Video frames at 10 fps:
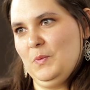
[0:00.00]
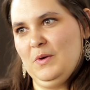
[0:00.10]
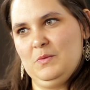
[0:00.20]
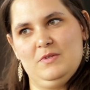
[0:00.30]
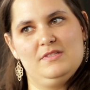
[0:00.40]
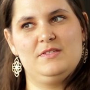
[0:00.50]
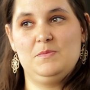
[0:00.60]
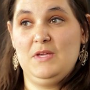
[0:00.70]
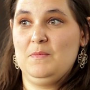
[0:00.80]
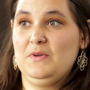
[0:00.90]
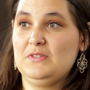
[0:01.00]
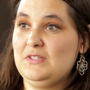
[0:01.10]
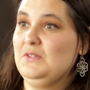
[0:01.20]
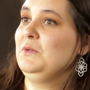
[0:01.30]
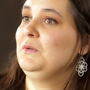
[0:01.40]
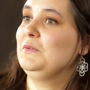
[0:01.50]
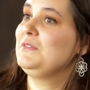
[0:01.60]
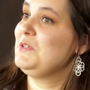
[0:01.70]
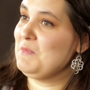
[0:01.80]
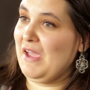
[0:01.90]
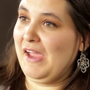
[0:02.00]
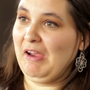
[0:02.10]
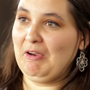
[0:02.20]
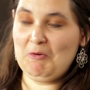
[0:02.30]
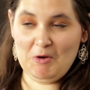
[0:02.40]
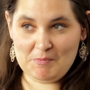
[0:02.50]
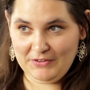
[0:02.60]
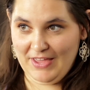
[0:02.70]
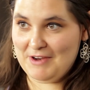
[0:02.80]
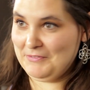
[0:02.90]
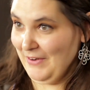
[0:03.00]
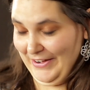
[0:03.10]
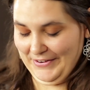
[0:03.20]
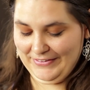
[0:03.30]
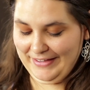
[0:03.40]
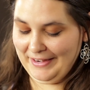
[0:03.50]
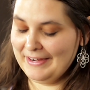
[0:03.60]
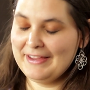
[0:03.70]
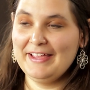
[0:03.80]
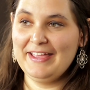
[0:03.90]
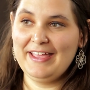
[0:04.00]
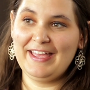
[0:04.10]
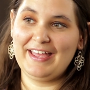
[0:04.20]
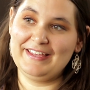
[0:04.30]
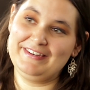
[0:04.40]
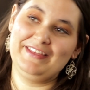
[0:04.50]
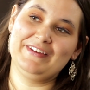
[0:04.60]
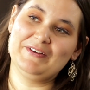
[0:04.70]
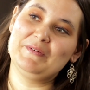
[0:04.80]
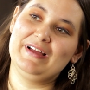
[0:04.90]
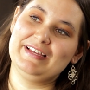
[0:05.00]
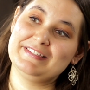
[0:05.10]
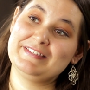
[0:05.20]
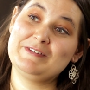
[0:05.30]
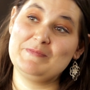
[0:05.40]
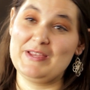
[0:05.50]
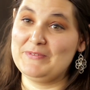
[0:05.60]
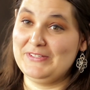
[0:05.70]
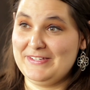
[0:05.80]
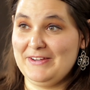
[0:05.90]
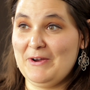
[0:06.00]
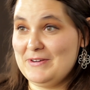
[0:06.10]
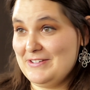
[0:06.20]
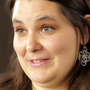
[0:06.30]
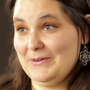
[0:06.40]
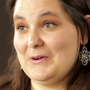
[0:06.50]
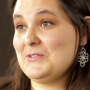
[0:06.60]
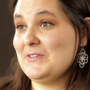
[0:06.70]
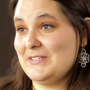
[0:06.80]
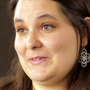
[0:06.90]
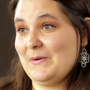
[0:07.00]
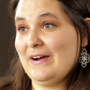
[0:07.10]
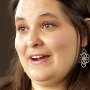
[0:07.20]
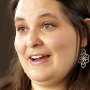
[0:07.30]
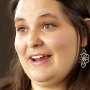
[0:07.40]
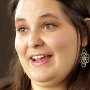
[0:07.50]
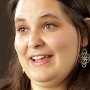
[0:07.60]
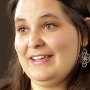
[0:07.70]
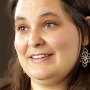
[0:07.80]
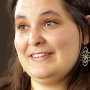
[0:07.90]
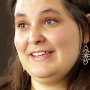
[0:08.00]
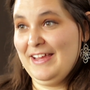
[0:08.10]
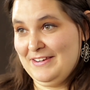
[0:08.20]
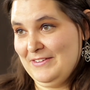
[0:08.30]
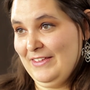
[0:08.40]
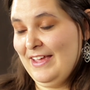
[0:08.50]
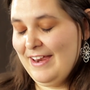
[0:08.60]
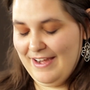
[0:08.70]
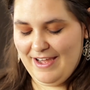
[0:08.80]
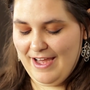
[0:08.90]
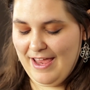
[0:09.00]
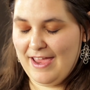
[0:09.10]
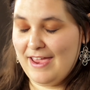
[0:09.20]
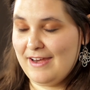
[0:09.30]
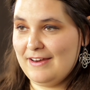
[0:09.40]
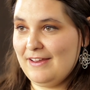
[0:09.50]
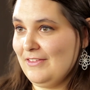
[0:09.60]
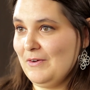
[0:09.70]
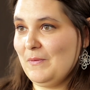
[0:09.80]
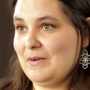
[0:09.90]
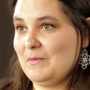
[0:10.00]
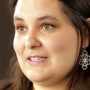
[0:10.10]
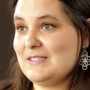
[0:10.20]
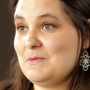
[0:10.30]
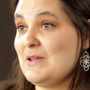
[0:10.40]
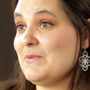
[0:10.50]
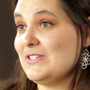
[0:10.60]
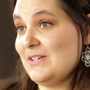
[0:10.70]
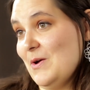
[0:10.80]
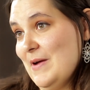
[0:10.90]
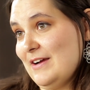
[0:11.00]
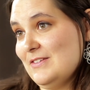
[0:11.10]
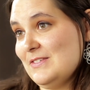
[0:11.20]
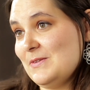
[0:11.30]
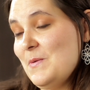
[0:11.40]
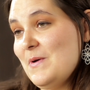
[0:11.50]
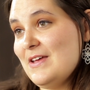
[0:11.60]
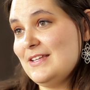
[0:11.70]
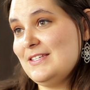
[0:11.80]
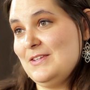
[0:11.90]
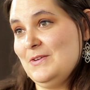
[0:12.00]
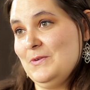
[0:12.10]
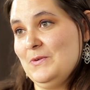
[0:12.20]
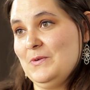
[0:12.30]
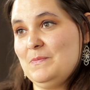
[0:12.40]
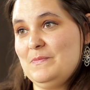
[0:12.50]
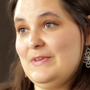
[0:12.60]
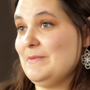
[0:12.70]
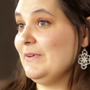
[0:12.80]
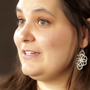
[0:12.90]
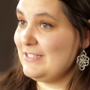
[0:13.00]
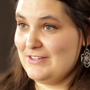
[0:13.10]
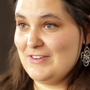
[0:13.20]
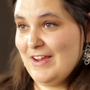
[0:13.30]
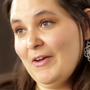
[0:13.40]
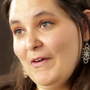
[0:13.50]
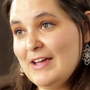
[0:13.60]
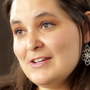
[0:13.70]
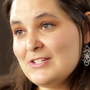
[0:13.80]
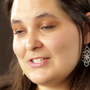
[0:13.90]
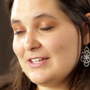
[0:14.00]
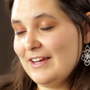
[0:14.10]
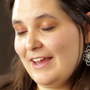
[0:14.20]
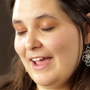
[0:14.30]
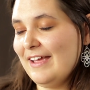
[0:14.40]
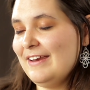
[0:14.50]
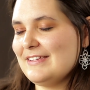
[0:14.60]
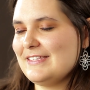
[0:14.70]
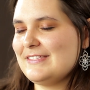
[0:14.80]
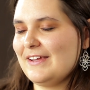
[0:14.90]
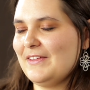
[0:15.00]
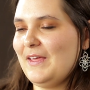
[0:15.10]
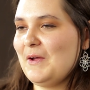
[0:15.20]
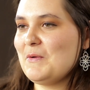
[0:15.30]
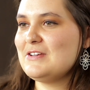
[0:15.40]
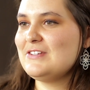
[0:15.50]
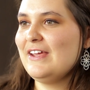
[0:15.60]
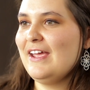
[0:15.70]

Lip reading: One was to be able to do my normal life regularly. Another was to be able to go into the grocery store and handle it. And another one was to be able to go back to school to be able to teach English again as a second language.